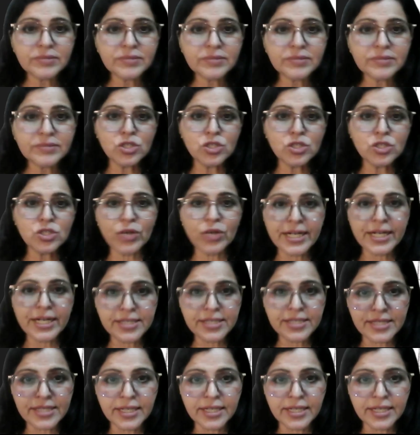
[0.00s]
So let us
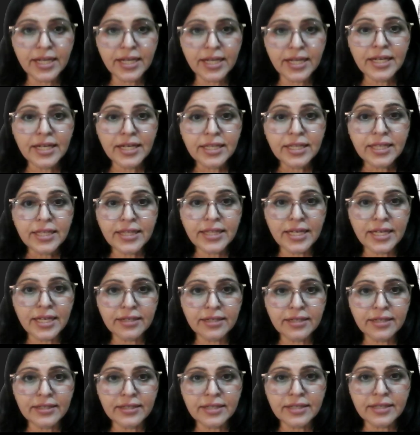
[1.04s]
see.
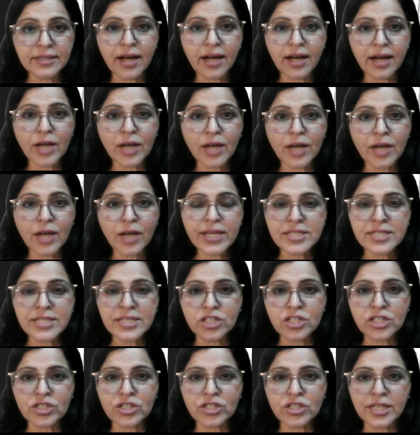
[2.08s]
Their
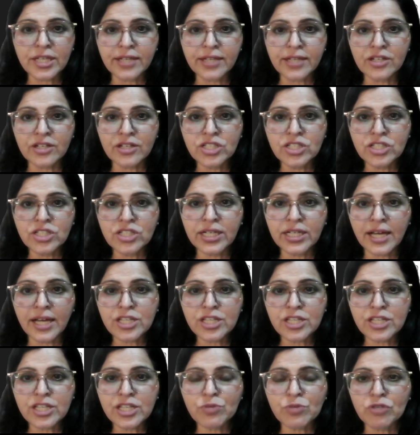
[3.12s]
ionization energy
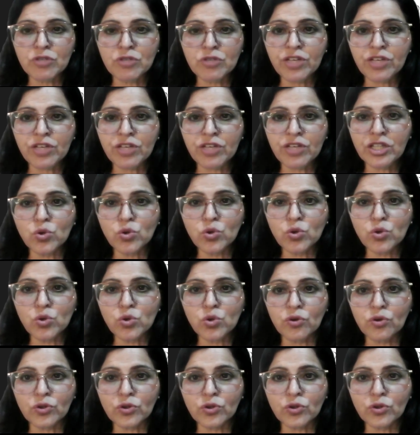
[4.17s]
lies between those
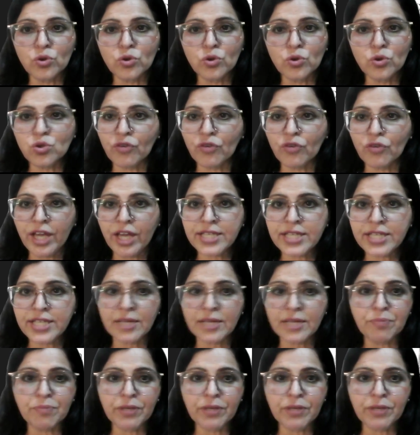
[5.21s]
of S and
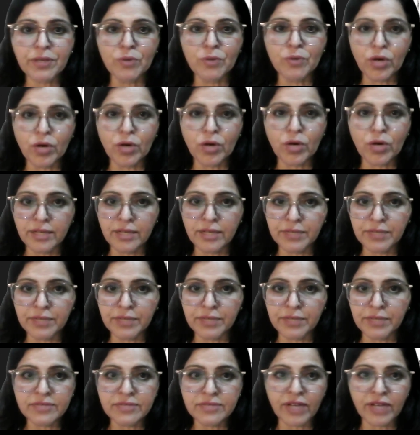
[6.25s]
P block elements.
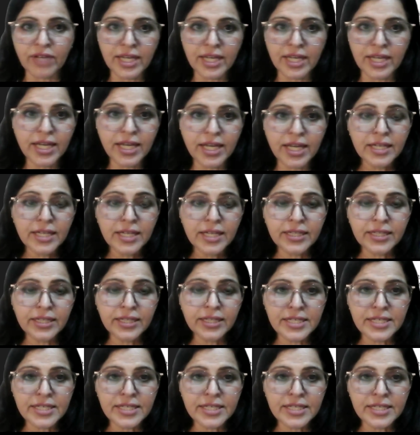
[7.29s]
Why?
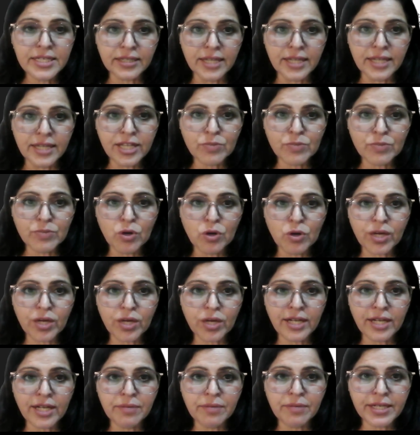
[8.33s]
These are the S block
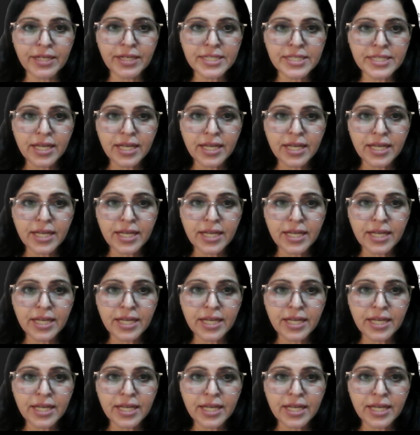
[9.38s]
elements